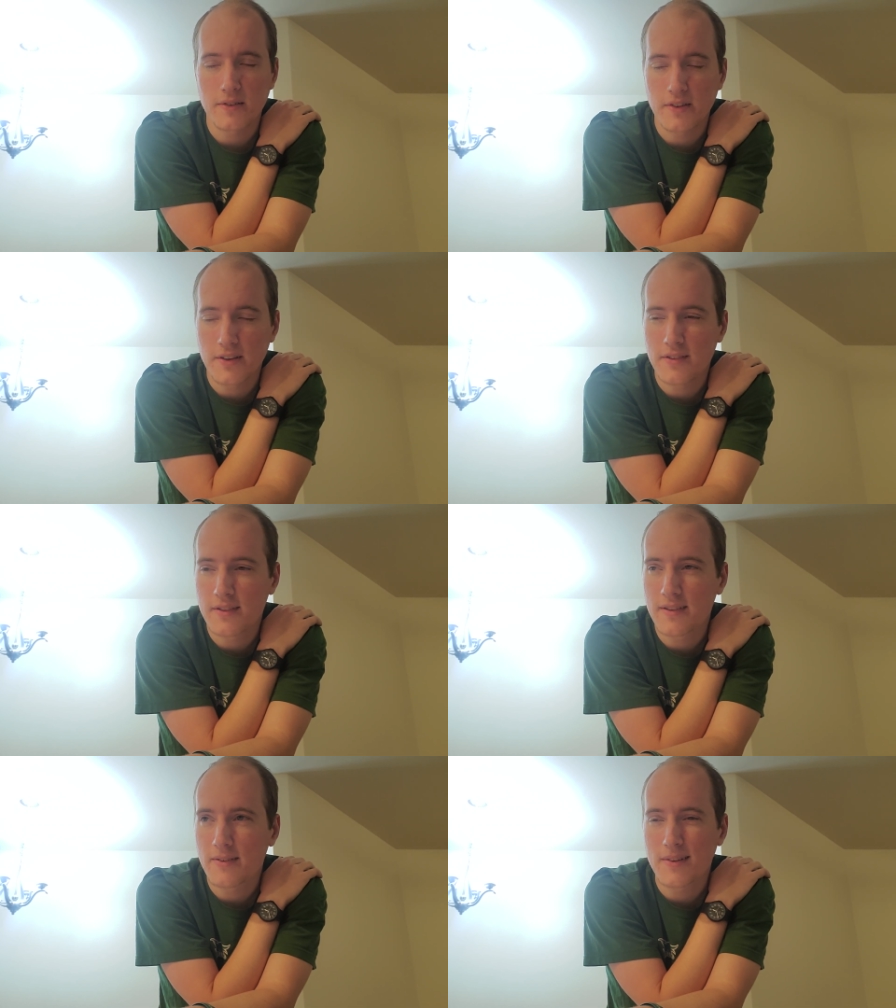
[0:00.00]
Jeez,
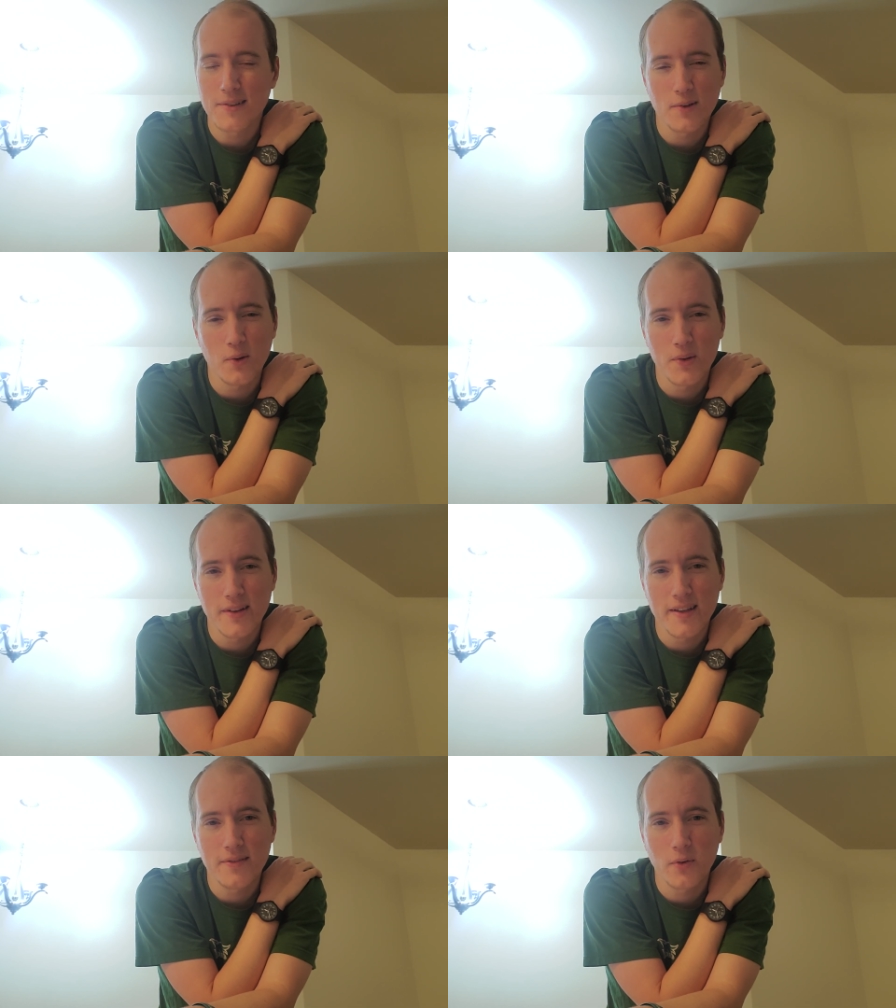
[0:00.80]
I went through the whole
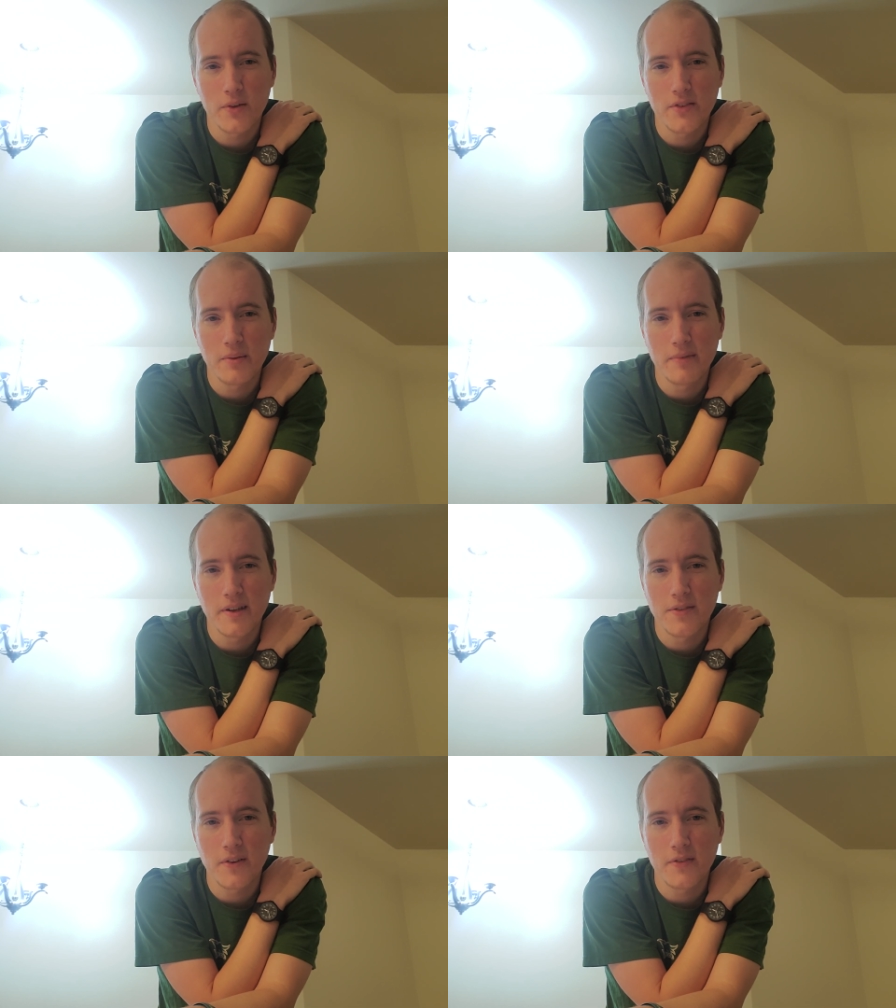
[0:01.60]
thing 14
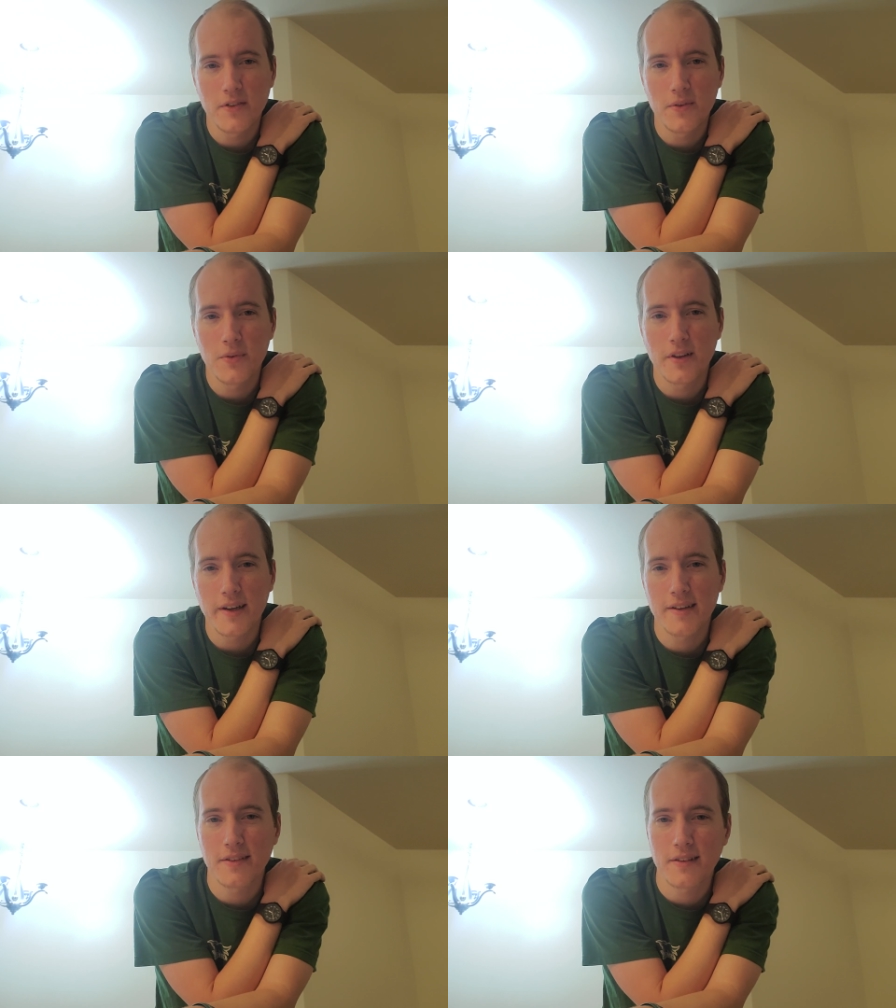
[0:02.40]
minutes, 52
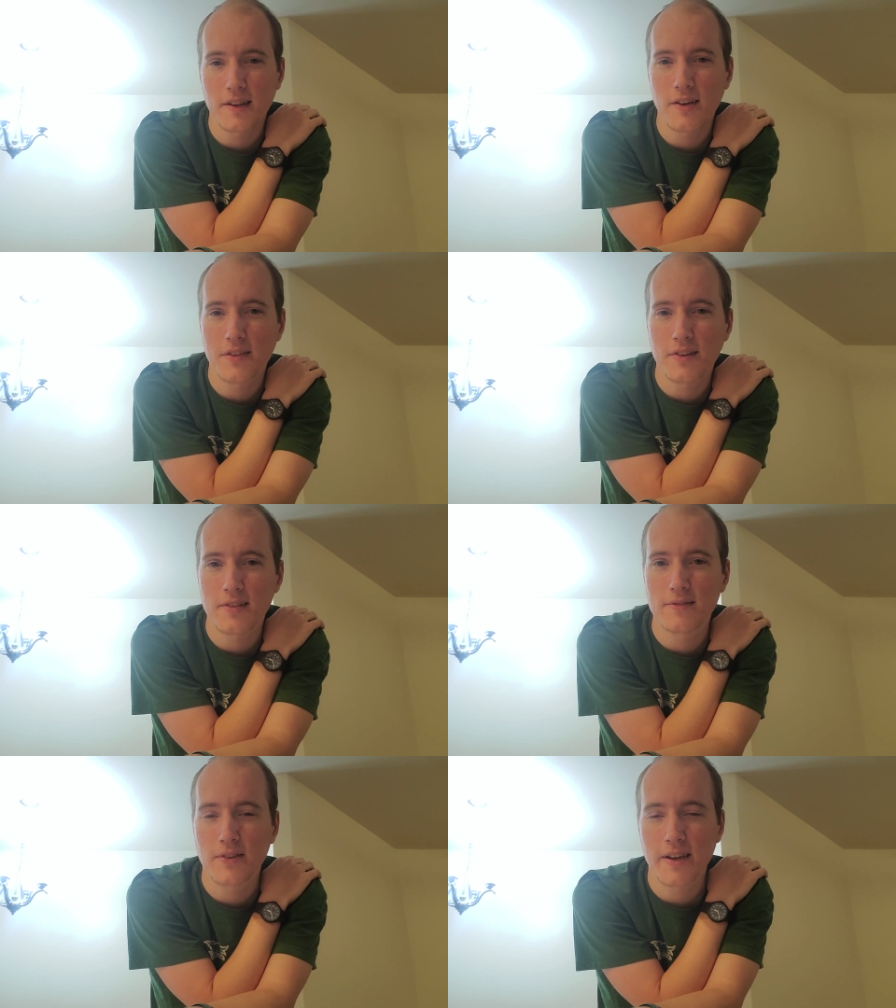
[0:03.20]
seconds, and now I
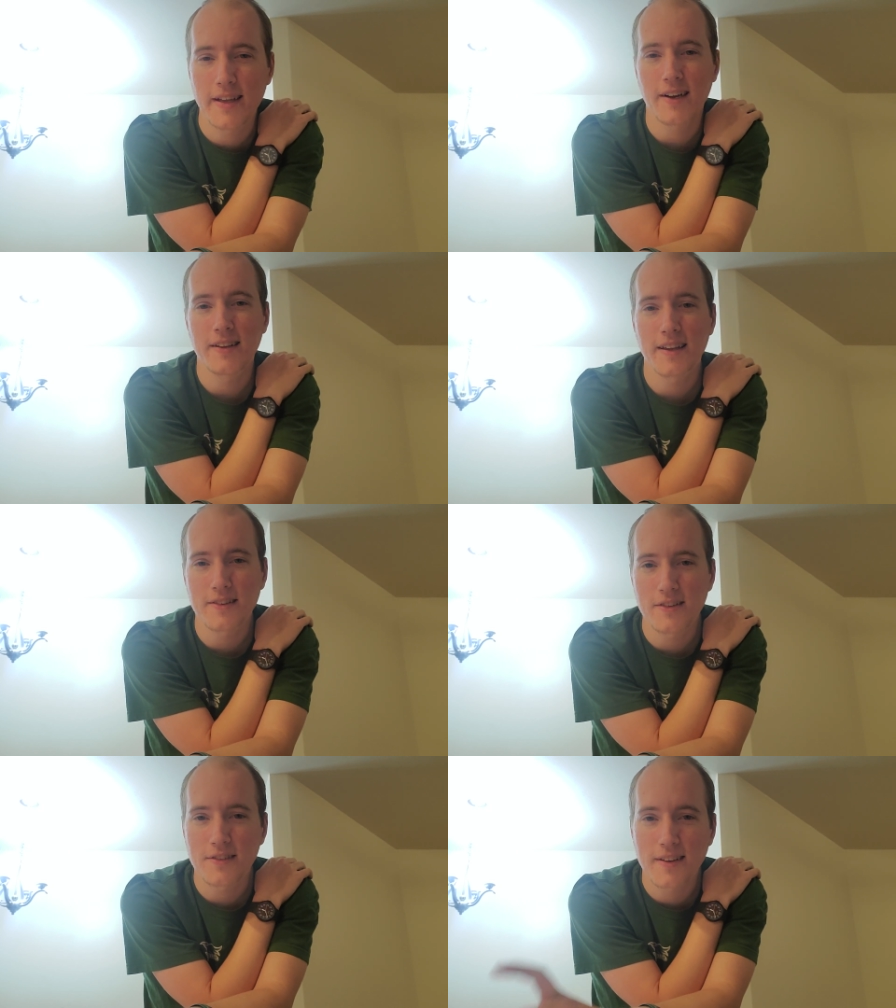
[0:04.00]
start forgetting how to
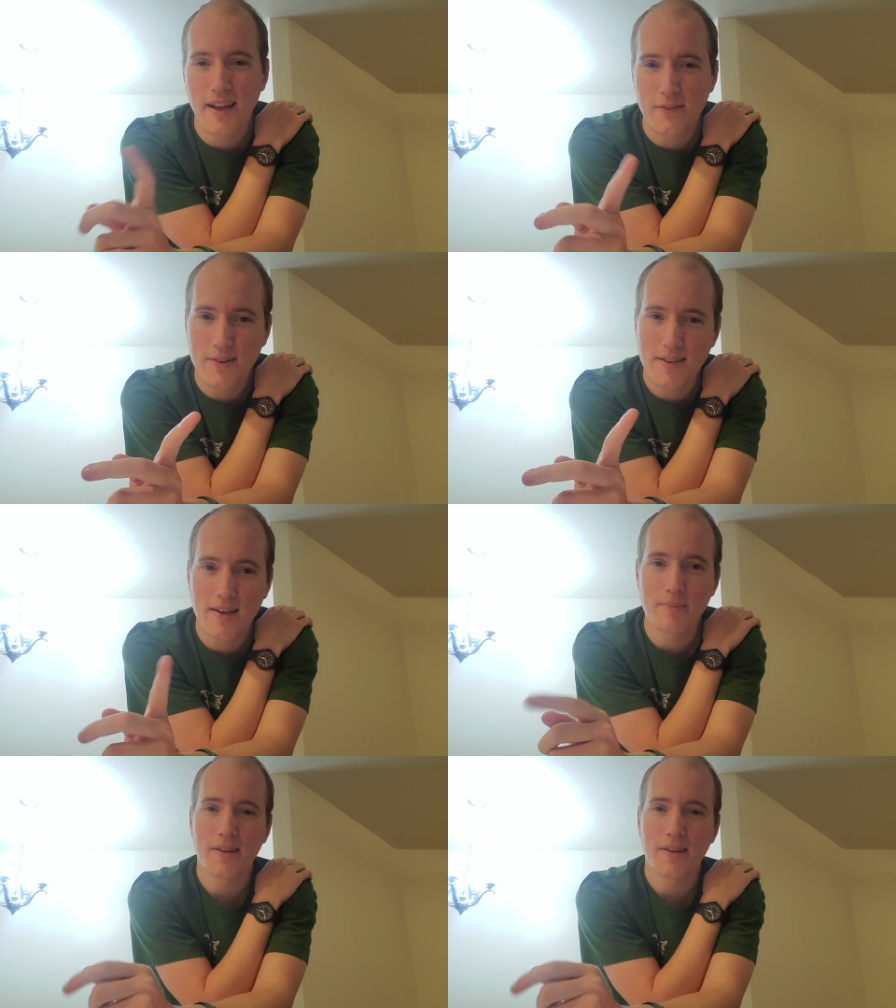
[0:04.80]
English every time.